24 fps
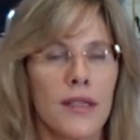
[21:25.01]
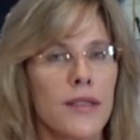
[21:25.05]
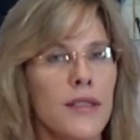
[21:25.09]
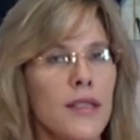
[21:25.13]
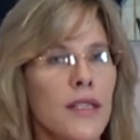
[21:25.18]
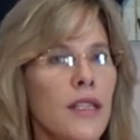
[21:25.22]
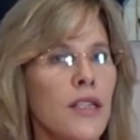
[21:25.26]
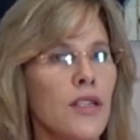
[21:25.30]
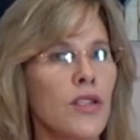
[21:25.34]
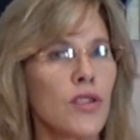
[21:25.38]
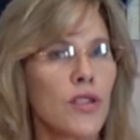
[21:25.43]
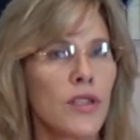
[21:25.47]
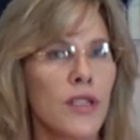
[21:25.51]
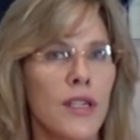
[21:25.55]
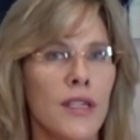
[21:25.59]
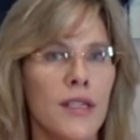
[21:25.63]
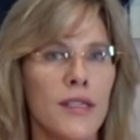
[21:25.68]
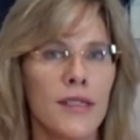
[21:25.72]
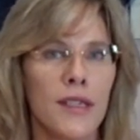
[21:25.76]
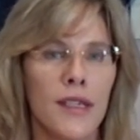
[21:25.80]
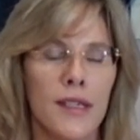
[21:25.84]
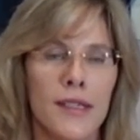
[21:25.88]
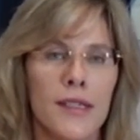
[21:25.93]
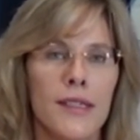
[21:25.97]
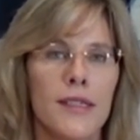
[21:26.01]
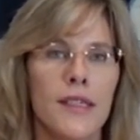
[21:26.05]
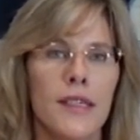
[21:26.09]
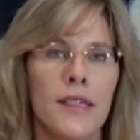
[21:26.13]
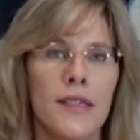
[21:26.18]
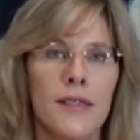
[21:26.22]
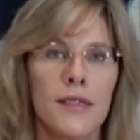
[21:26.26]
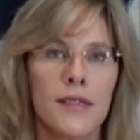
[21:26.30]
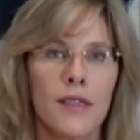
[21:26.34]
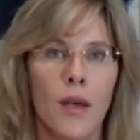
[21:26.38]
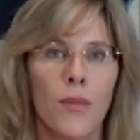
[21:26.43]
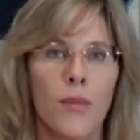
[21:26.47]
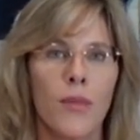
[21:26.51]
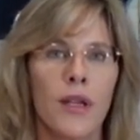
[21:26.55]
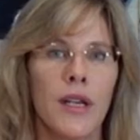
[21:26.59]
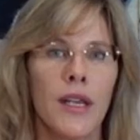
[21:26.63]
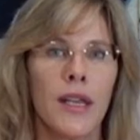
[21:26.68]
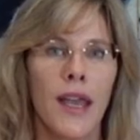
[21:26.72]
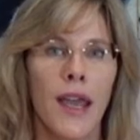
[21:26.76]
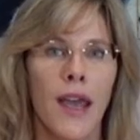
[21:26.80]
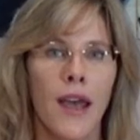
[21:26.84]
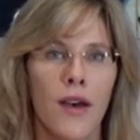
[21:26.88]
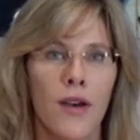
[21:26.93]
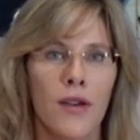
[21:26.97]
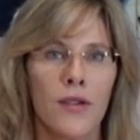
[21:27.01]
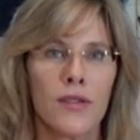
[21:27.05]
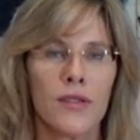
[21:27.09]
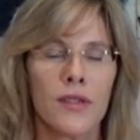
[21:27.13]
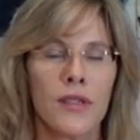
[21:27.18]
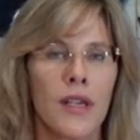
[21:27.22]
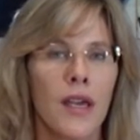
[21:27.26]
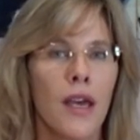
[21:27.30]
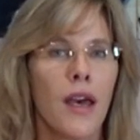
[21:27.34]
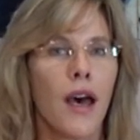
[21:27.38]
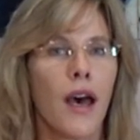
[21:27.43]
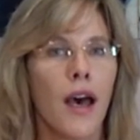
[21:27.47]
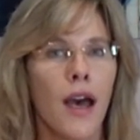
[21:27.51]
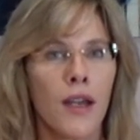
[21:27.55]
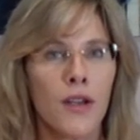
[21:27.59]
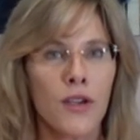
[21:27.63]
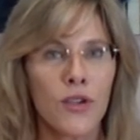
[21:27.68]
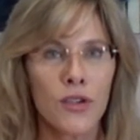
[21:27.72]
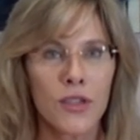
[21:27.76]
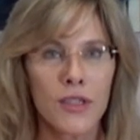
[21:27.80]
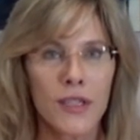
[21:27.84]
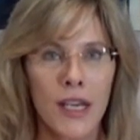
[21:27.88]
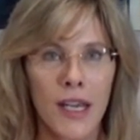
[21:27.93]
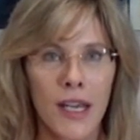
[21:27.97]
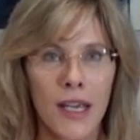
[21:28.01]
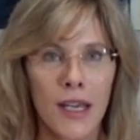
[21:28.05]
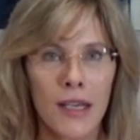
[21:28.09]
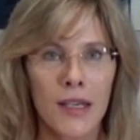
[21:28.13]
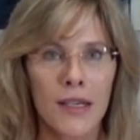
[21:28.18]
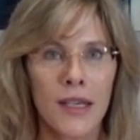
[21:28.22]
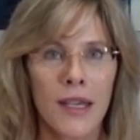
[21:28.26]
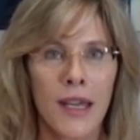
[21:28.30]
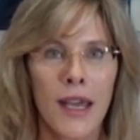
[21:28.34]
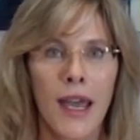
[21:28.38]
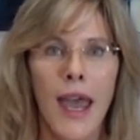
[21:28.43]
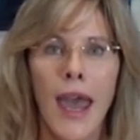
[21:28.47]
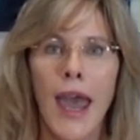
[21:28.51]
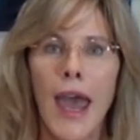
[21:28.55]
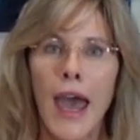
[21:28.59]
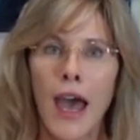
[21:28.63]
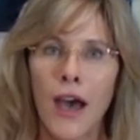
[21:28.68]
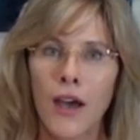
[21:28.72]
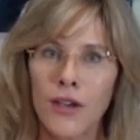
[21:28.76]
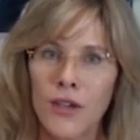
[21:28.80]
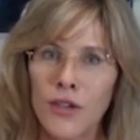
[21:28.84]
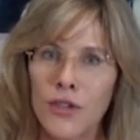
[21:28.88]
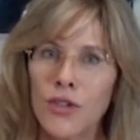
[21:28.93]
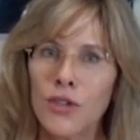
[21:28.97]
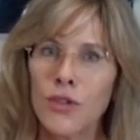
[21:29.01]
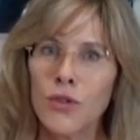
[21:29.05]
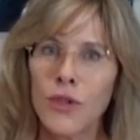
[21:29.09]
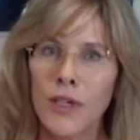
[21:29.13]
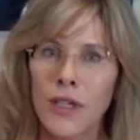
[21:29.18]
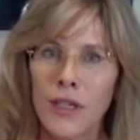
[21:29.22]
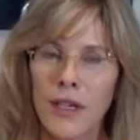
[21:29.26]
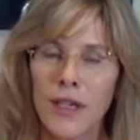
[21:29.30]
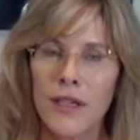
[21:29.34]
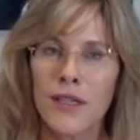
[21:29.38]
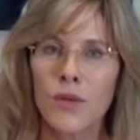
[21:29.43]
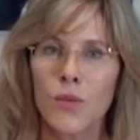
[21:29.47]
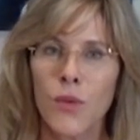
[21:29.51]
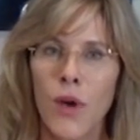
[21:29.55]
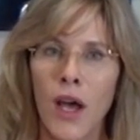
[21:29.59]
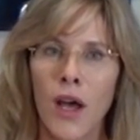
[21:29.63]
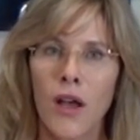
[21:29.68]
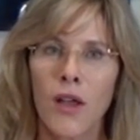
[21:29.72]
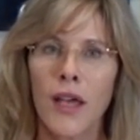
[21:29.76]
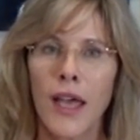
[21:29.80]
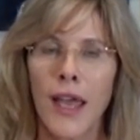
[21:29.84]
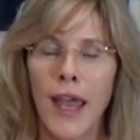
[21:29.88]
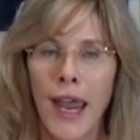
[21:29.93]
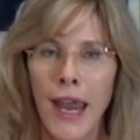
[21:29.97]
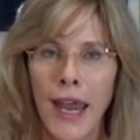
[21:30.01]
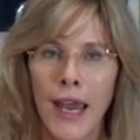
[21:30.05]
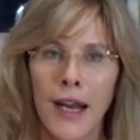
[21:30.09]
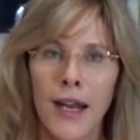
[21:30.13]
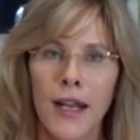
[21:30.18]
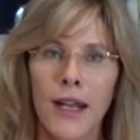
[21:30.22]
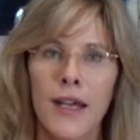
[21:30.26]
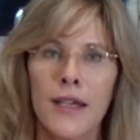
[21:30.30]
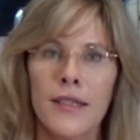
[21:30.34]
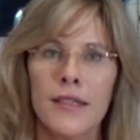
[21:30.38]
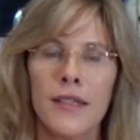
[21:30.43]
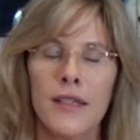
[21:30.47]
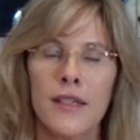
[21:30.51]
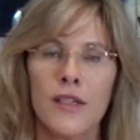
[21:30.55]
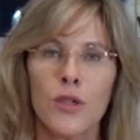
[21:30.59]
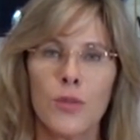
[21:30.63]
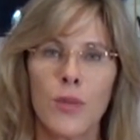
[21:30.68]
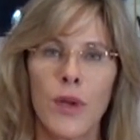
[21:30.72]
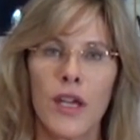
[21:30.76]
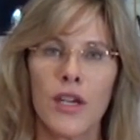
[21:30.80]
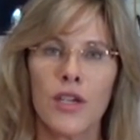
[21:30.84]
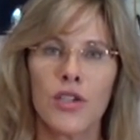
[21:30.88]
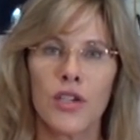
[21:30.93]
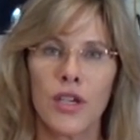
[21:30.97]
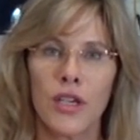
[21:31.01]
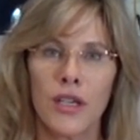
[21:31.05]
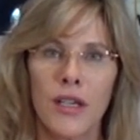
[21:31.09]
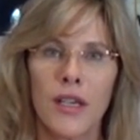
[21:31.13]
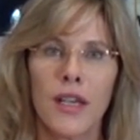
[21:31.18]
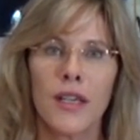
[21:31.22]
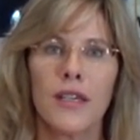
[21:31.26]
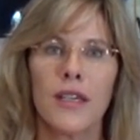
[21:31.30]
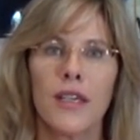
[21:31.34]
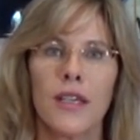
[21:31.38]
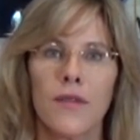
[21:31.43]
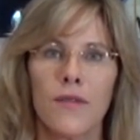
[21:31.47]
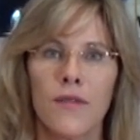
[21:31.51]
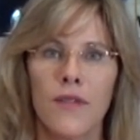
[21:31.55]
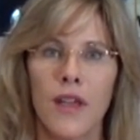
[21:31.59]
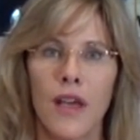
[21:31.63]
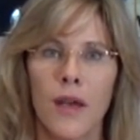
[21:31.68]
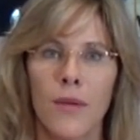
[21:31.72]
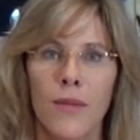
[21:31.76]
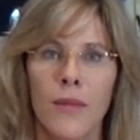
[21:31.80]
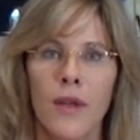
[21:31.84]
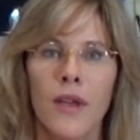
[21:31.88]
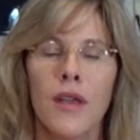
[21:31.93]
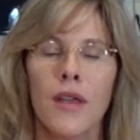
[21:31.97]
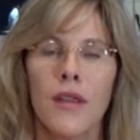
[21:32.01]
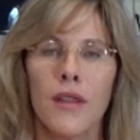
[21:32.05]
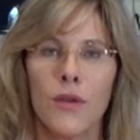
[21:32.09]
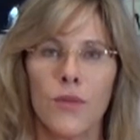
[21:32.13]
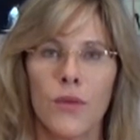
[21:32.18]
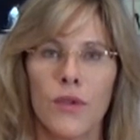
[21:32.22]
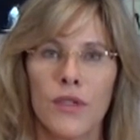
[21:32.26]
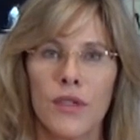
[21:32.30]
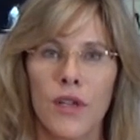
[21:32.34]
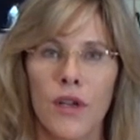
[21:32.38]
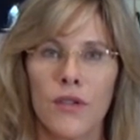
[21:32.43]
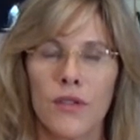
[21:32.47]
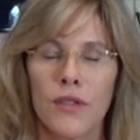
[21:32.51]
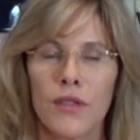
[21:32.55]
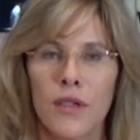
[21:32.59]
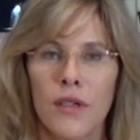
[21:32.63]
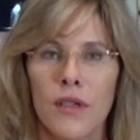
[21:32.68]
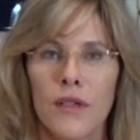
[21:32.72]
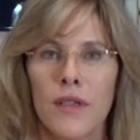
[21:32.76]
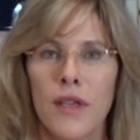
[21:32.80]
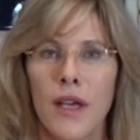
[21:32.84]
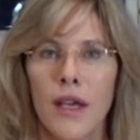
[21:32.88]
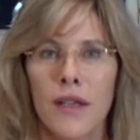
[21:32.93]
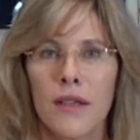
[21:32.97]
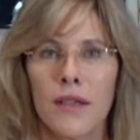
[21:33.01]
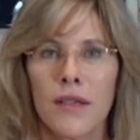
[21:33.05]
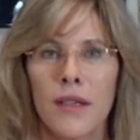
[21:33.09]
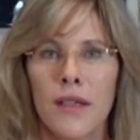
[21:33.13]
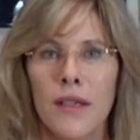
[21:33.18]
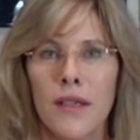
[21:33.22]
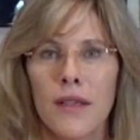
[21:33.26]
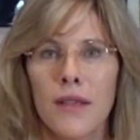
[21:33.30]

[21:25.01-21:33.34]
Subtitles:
teach this and see somebody else understand how to do it as well, and analyze each patient and give them the results that